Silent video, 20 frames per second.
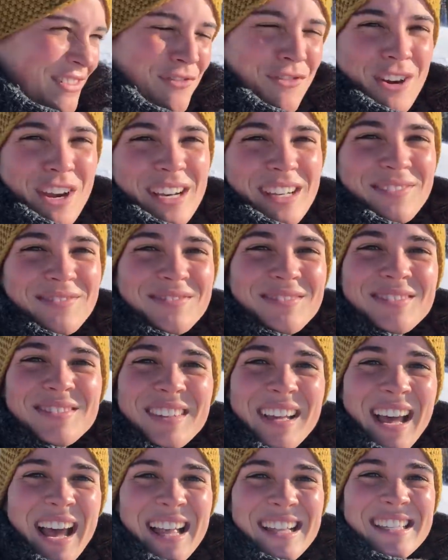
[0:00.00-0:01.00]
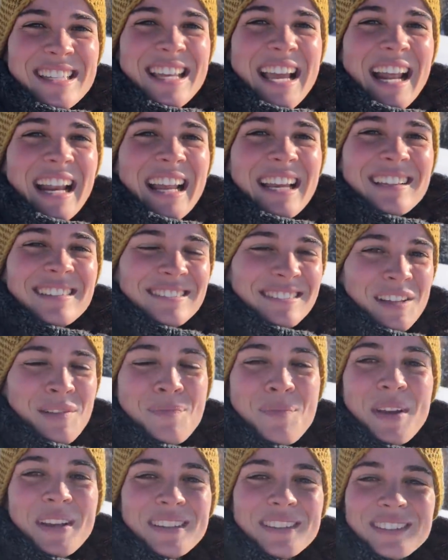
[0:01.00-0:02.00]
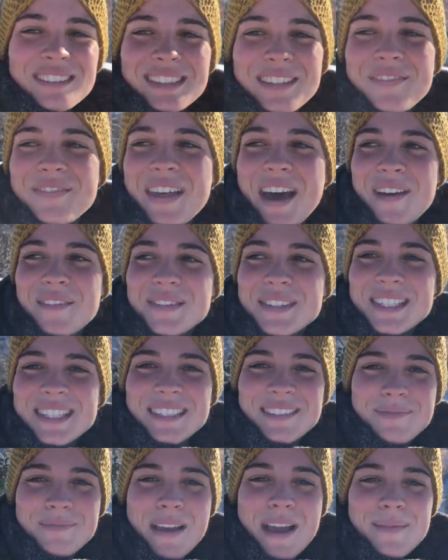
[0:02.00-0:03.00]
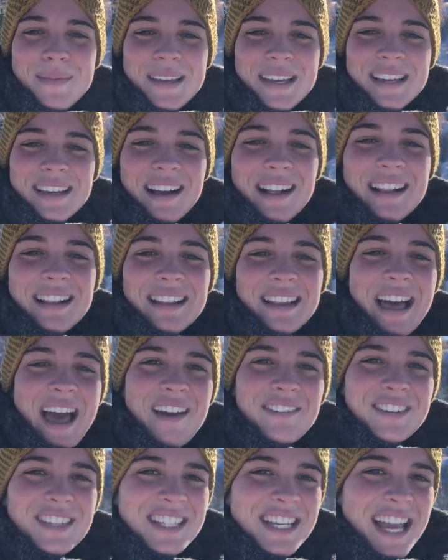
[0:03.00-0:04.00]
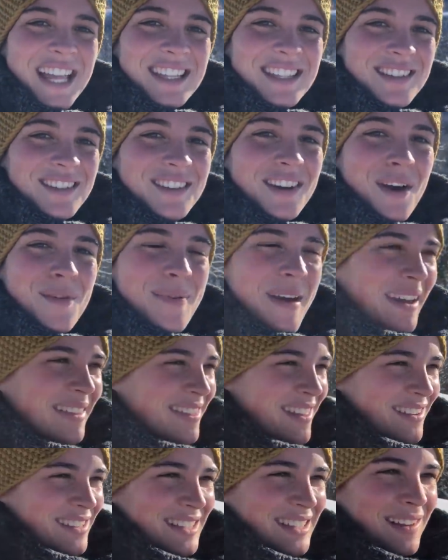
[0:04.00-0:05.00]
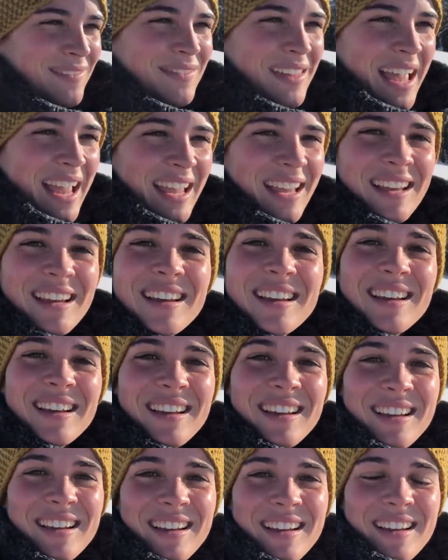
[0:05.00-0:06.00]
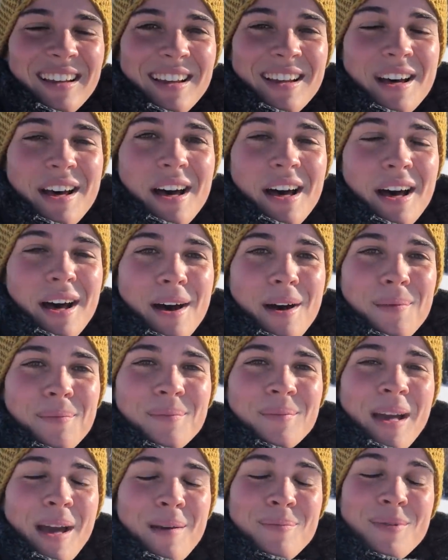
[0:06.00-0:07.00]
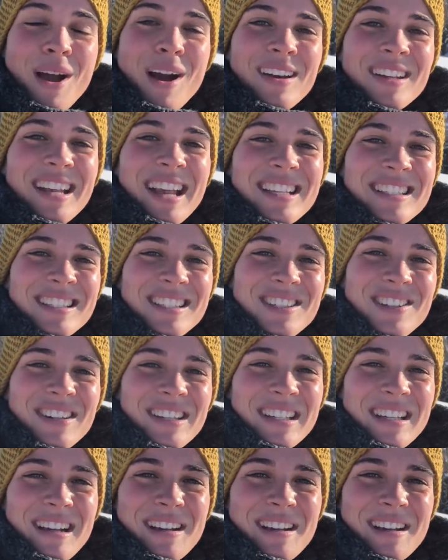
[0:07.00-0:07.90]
freedom and sailing and Peter sometimes. Maybe I'll have the chance to go back there someday. Happy holidays, enjoy the